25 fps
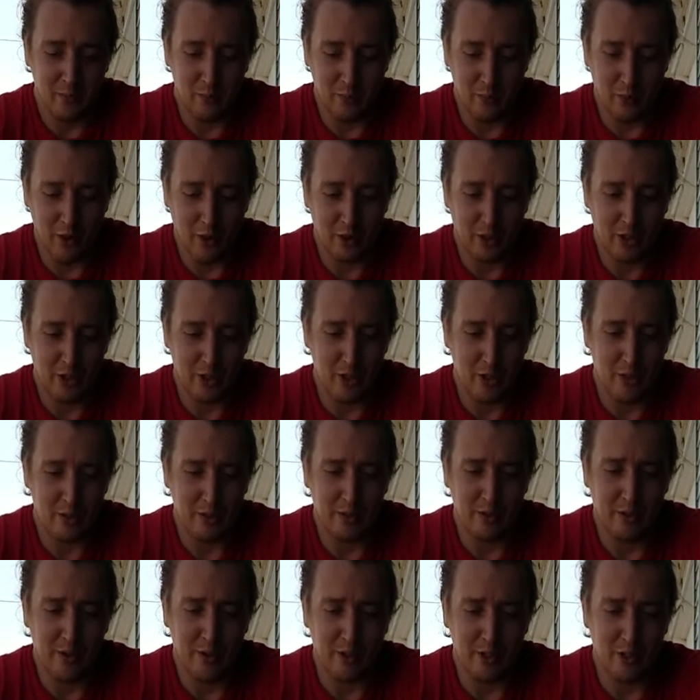large
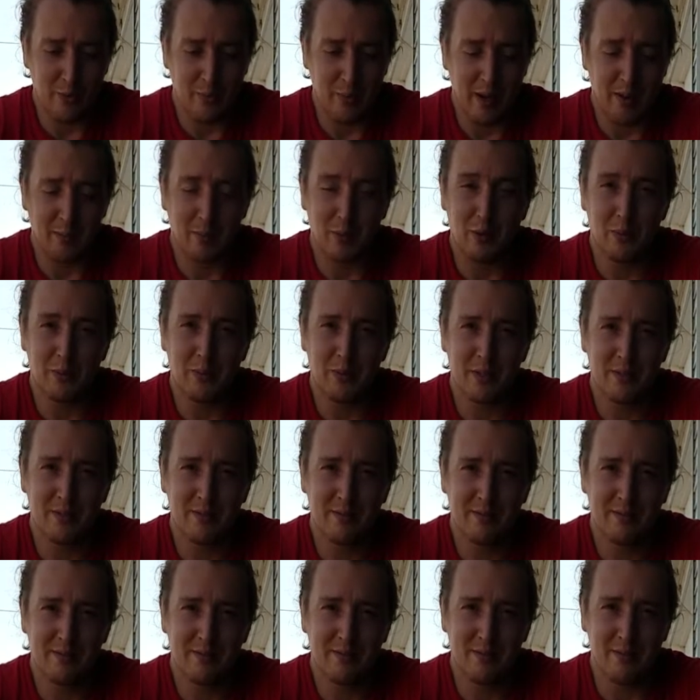man boobs,
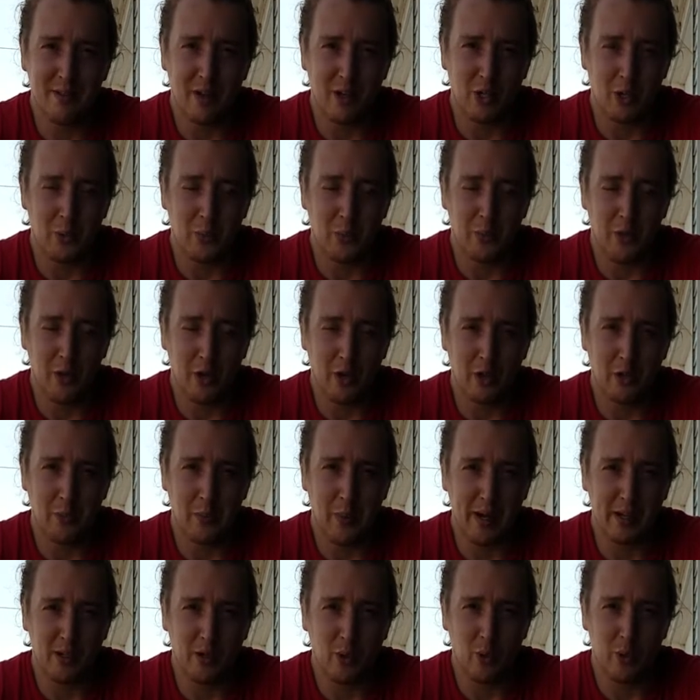large
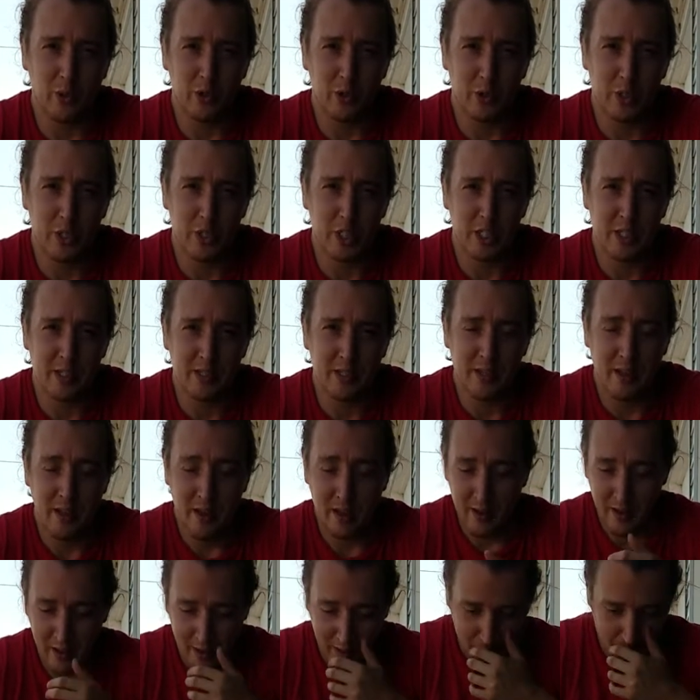pectorals.
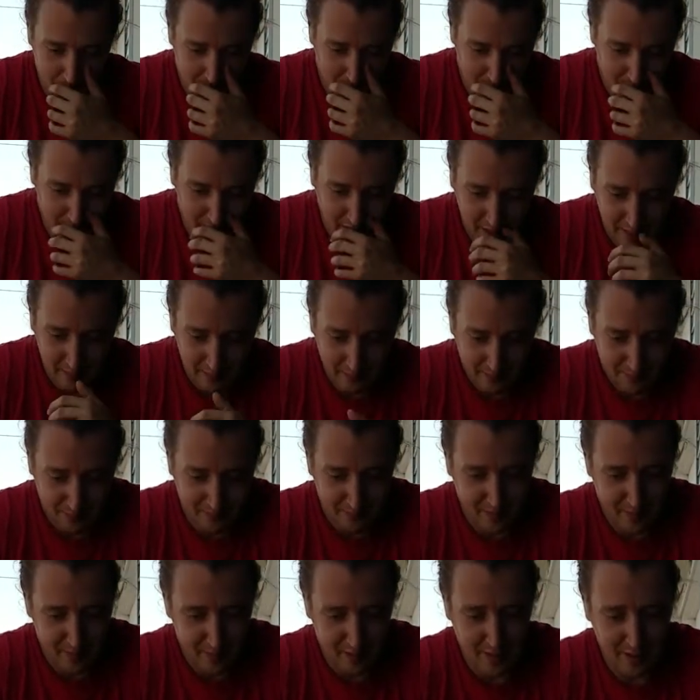But
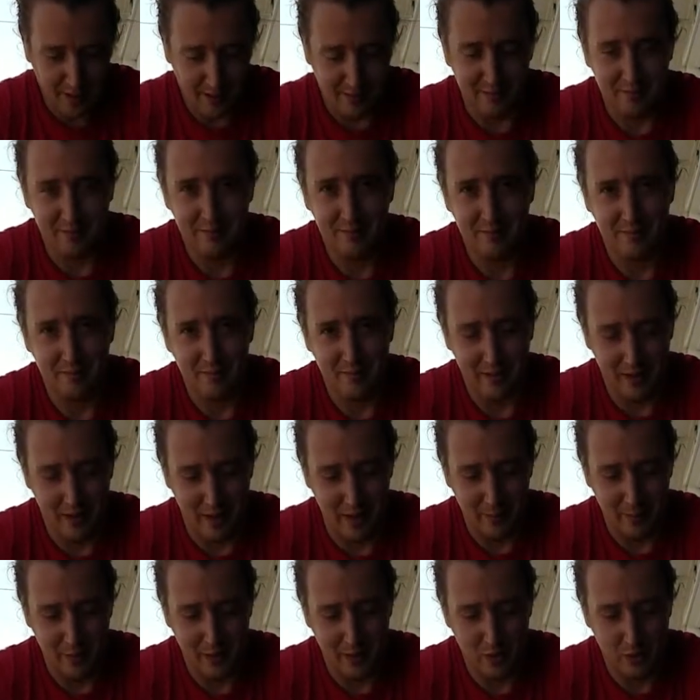yeah,
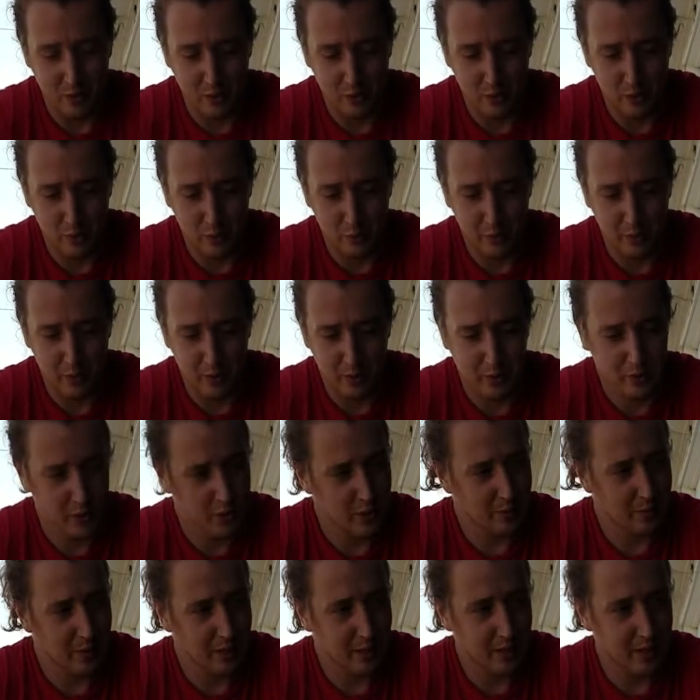I met Social Repose.
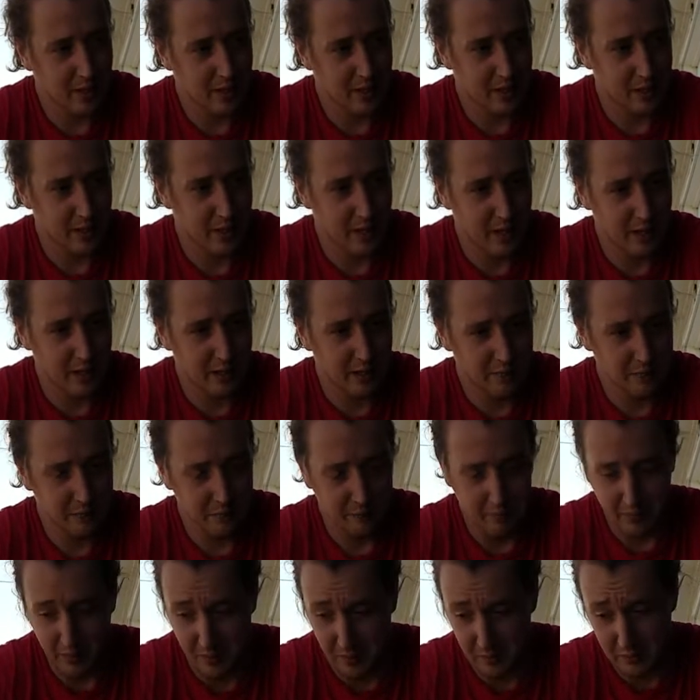Seemed like a nice guy.
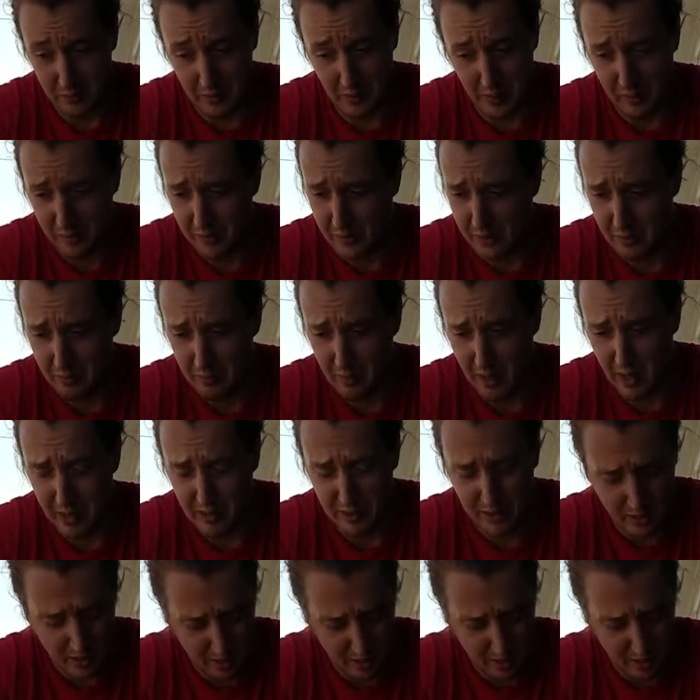I don't really have anything bad to